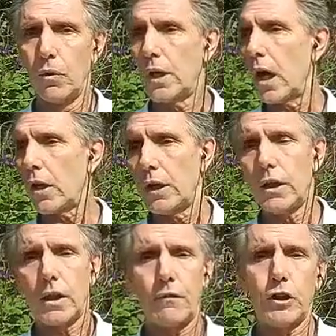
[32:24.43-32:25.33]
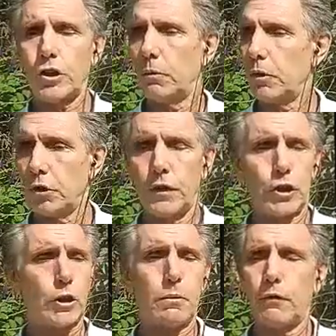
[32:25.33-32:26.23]
We gotta eat vegetables,
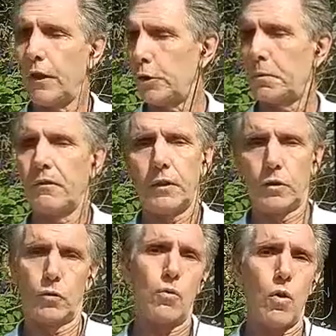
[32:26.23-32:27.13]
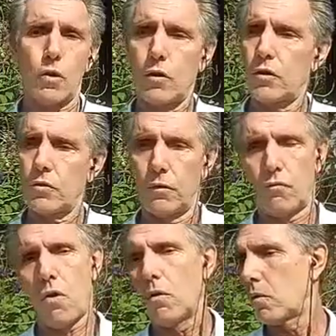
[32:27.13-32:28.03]
cooked
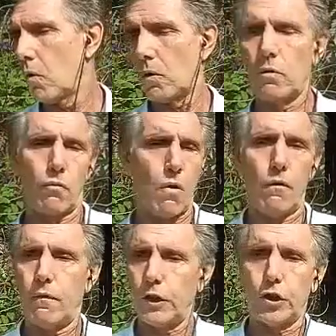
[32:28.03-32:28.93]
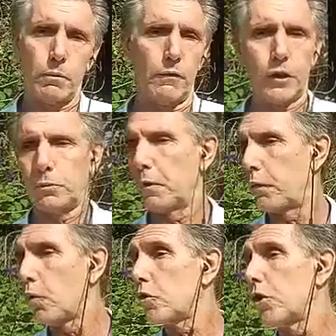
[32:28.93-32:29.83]
raw,
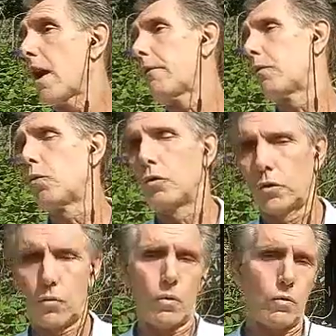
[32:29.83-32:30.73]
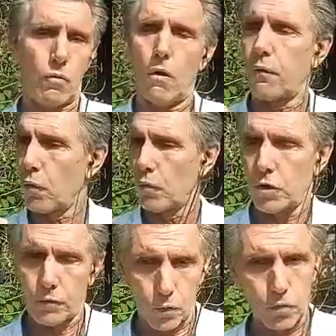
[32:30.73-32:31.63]
vegetable, fruits, yeah, fruits, cooked raw,
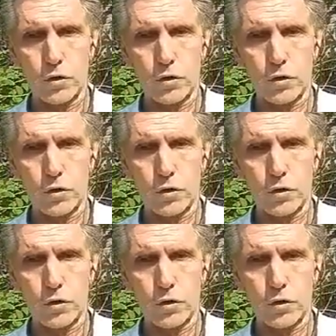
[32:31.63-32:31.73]
fruits,